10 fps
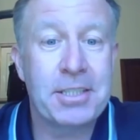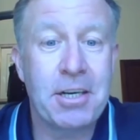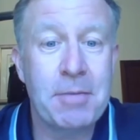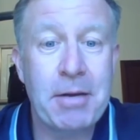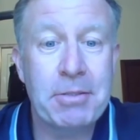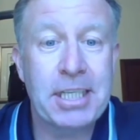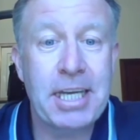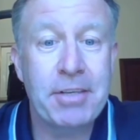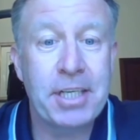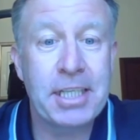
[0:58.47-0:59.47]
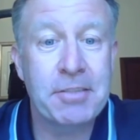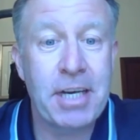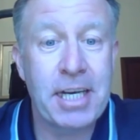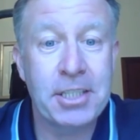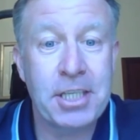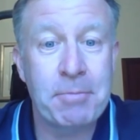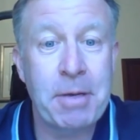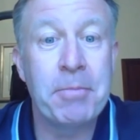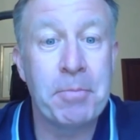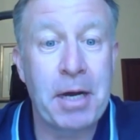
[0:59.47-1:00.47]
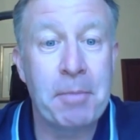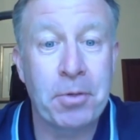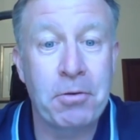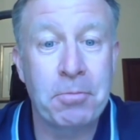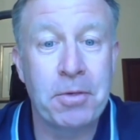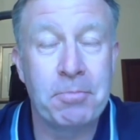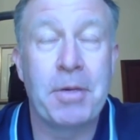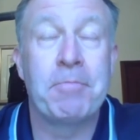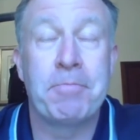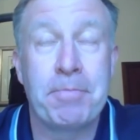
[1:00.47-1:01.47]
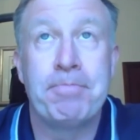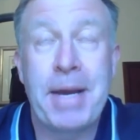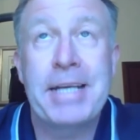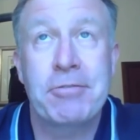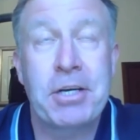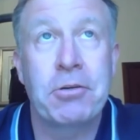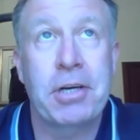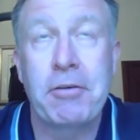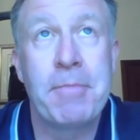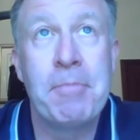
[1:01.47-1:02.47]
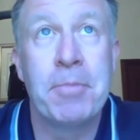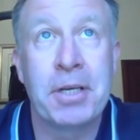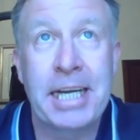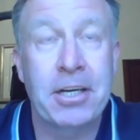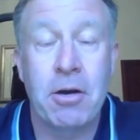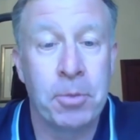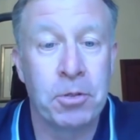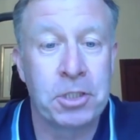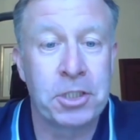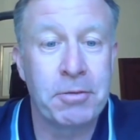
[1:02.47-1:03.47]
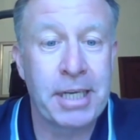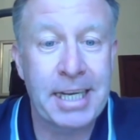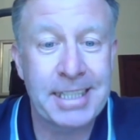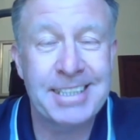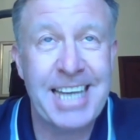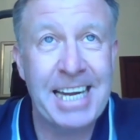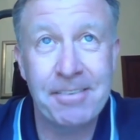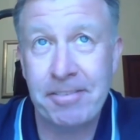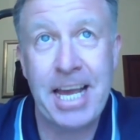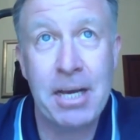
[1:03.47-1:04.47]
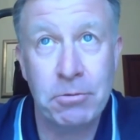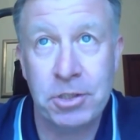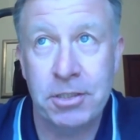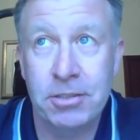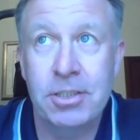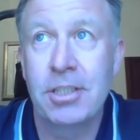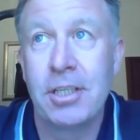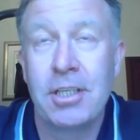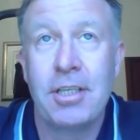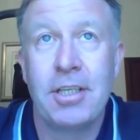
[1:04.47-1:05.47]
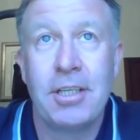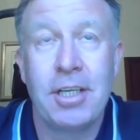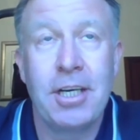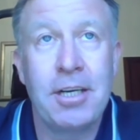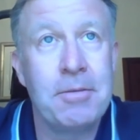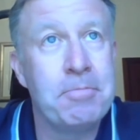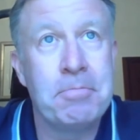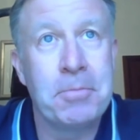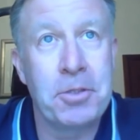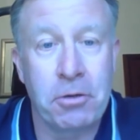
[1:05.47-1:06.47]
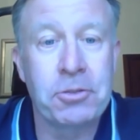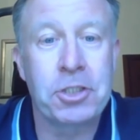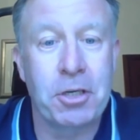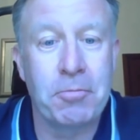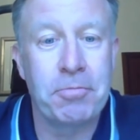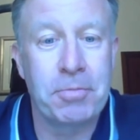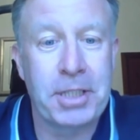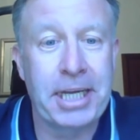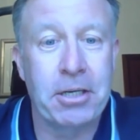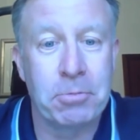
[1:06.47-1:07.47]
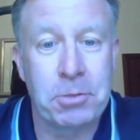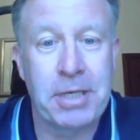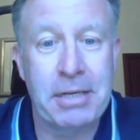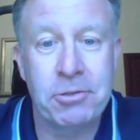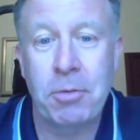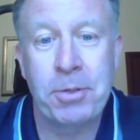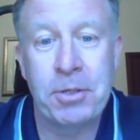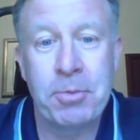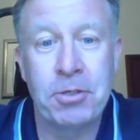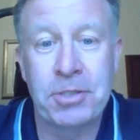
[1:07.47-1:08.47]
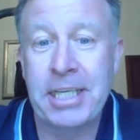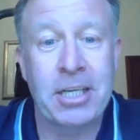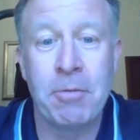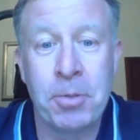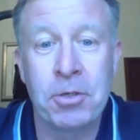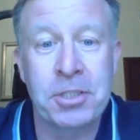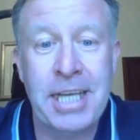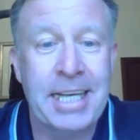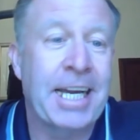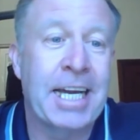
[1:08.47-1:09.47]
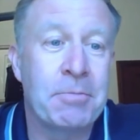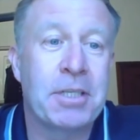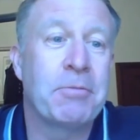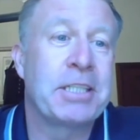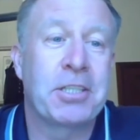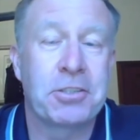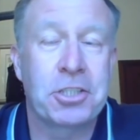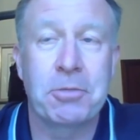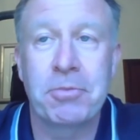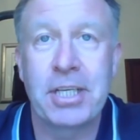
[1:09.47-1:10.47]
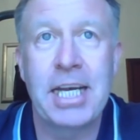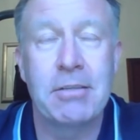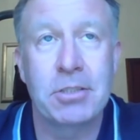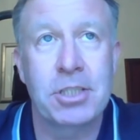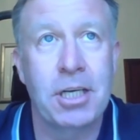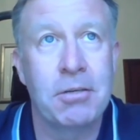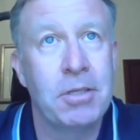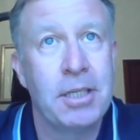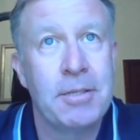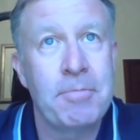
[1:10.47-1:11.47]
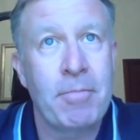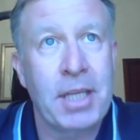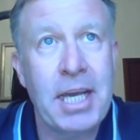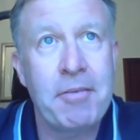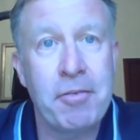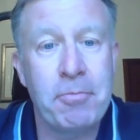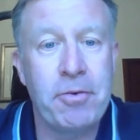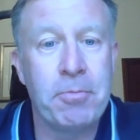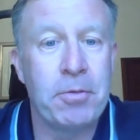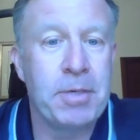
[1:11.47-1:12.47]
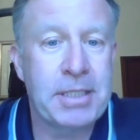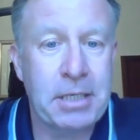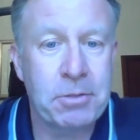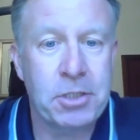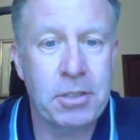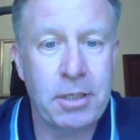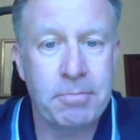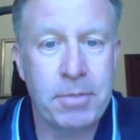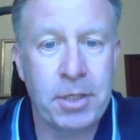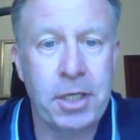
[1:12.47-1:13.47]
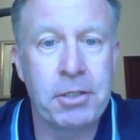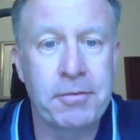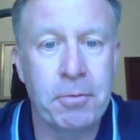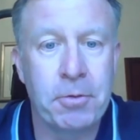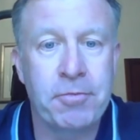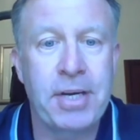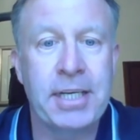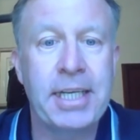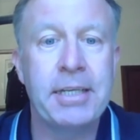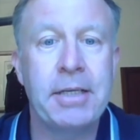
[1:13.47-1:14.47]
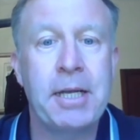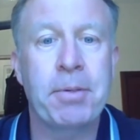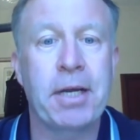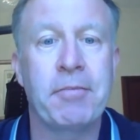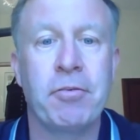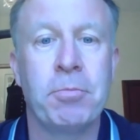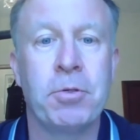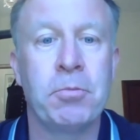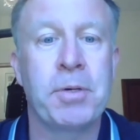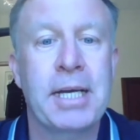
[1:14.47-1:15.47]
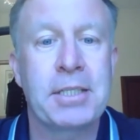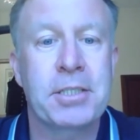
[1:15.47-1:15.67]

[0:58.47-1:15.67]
time I was 11 years of age, I remember I broke my best record I can remember, and got bored of doing it. I did 10,000 non-stop kick-ups without dropping the ball. Then I got bored of that game and I went on to something else. So, yeah, football. My dad was a huge football fan. He played football, but